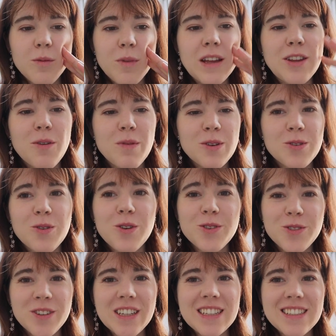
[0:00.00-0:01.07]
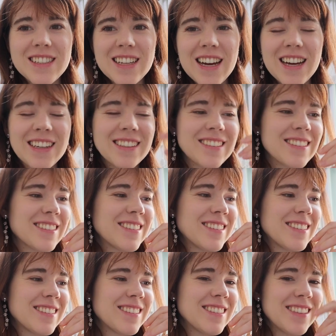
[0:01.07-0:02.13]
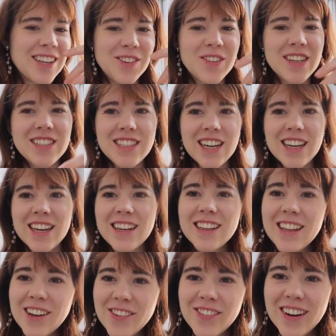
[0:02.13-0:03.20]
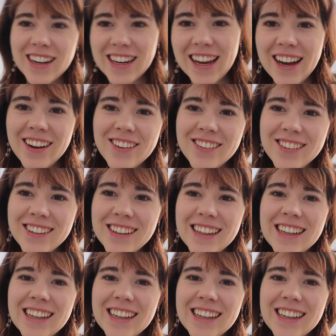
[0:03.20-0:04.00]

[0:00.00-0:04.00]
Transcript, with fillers: My TOPIK score was released today, and I'm gonna check it like right now.